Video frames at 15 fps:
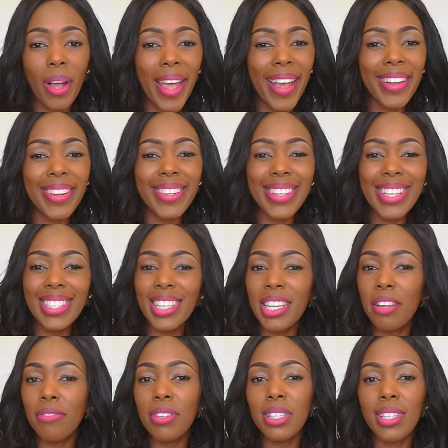And each and
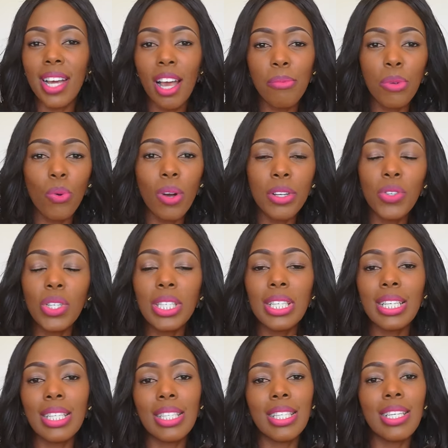every time you want to
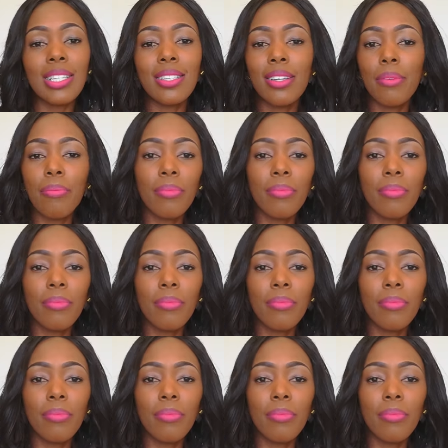succeed,